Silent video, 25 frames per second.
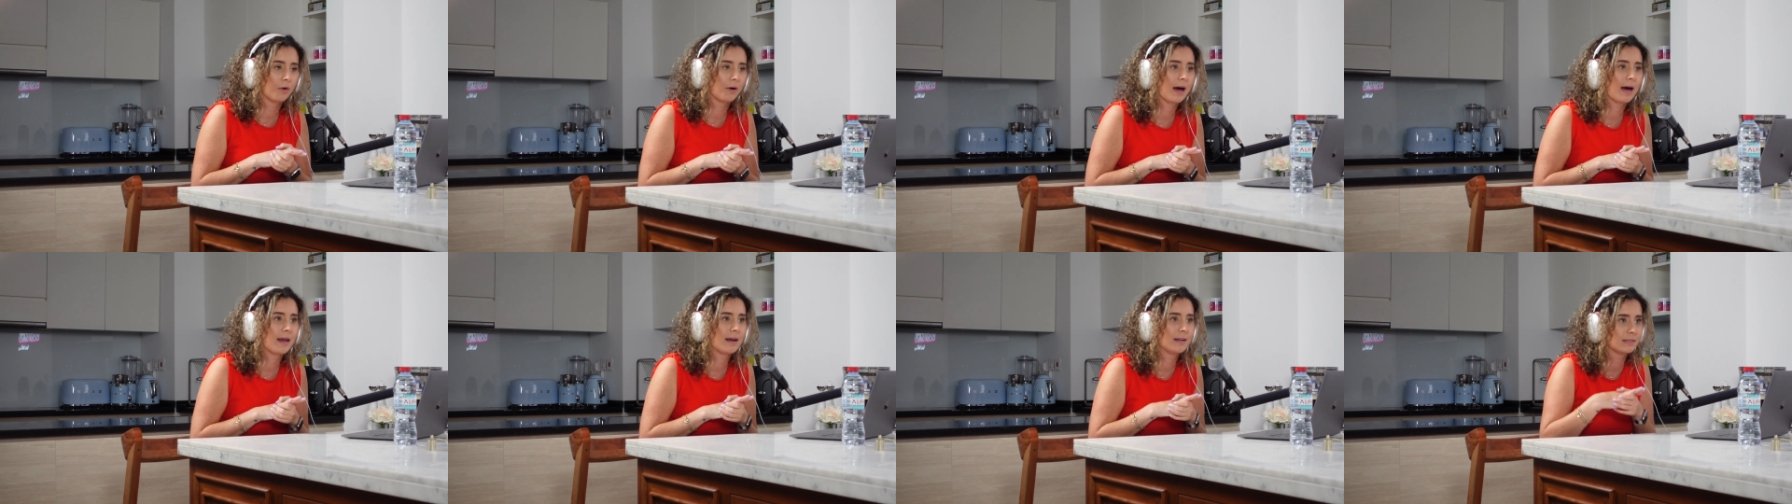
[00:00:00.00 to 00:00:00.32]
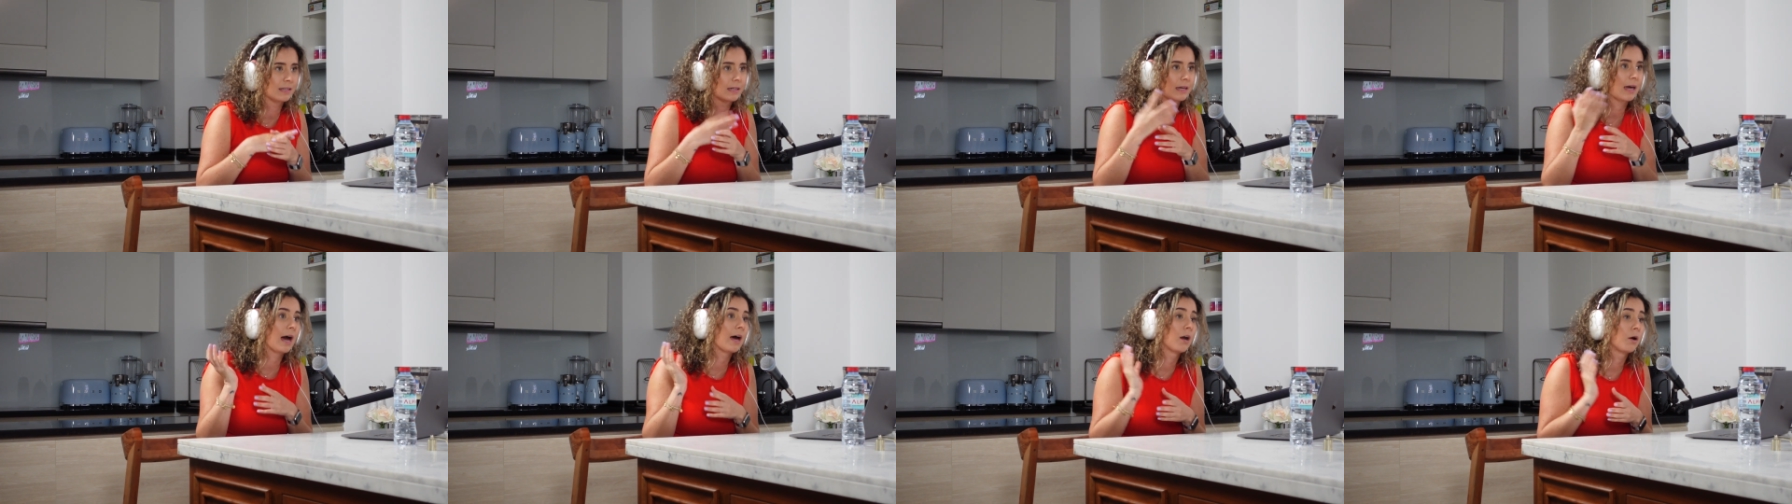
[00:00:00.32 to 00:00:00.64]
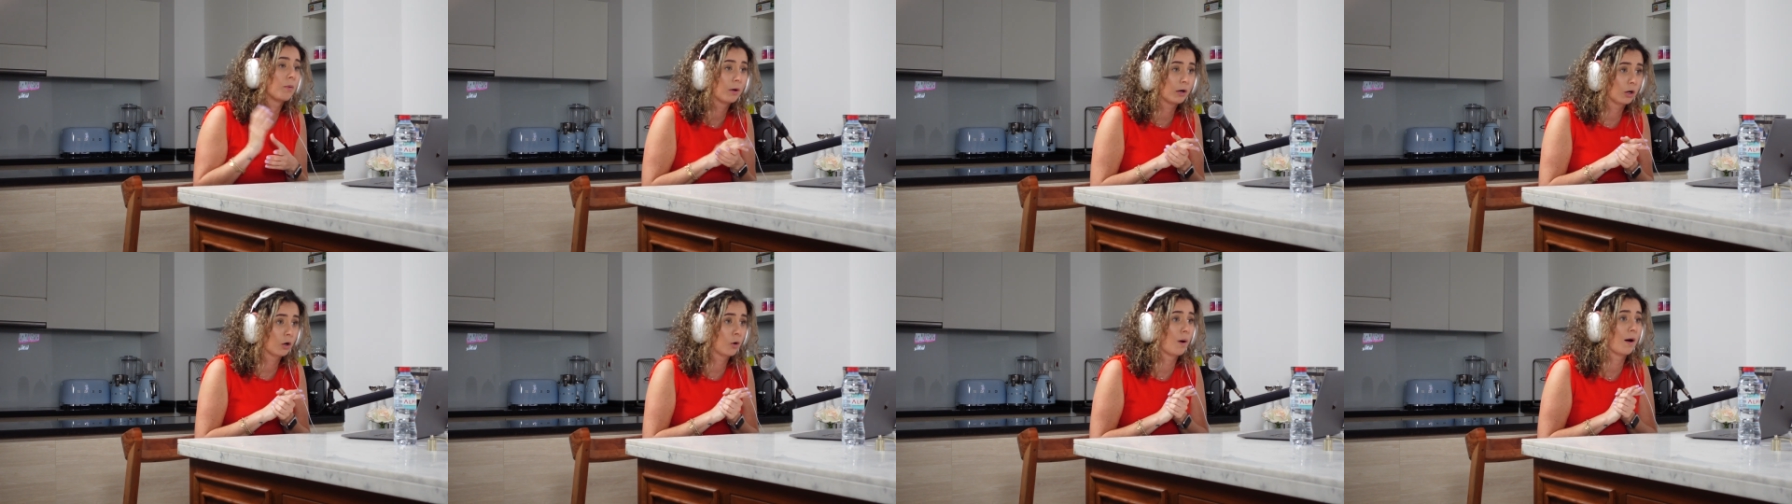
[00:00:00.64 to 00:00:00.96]
Khaled's like, I don't
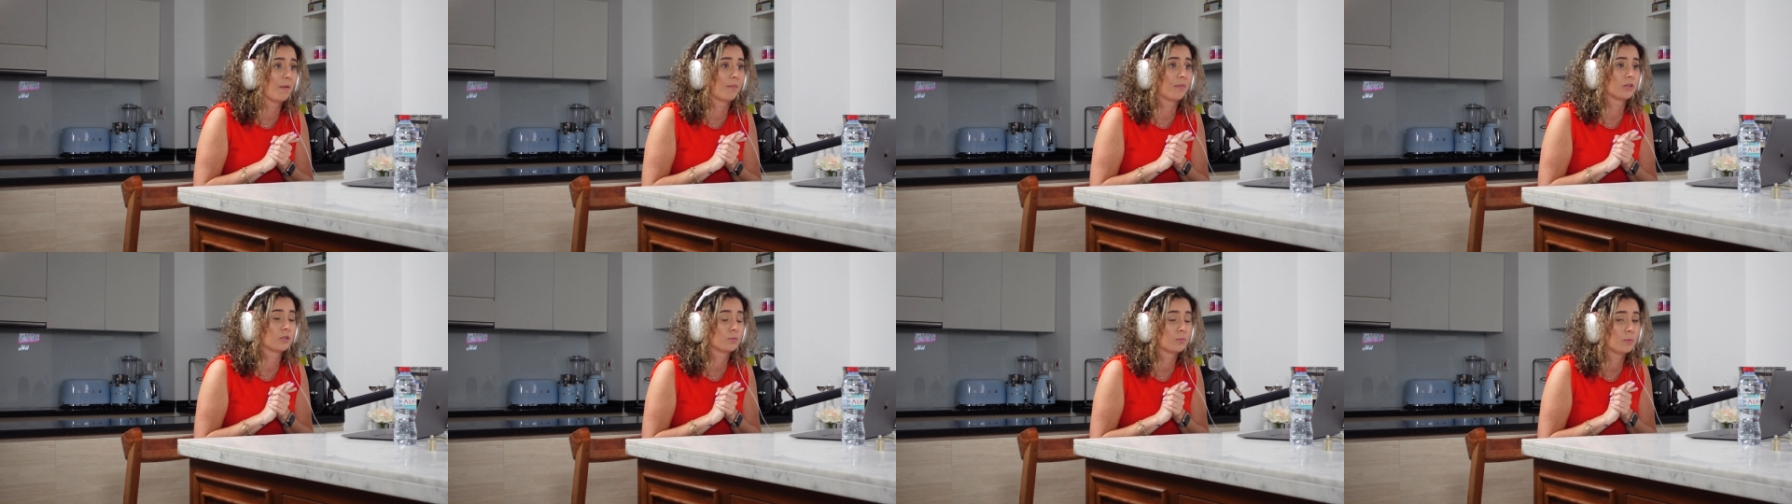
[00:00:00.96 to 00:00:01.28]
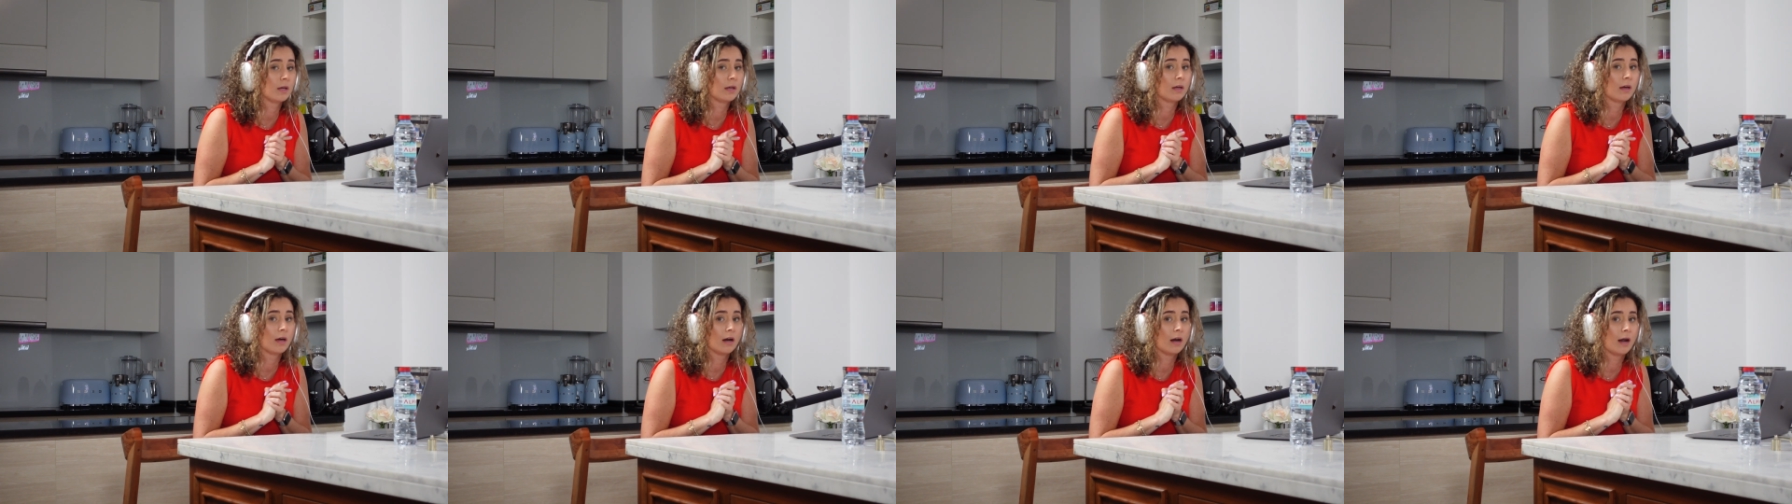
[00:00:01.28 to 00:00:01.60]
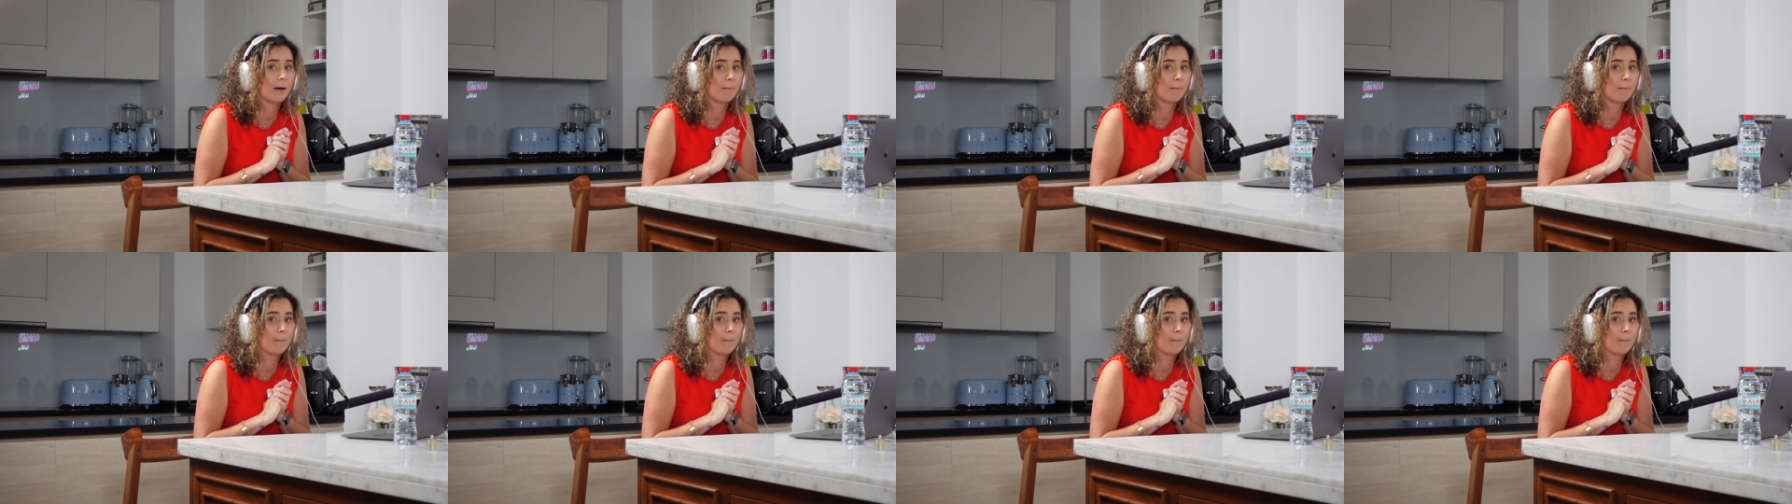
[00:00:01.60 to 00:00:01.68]
want to go out this weekend.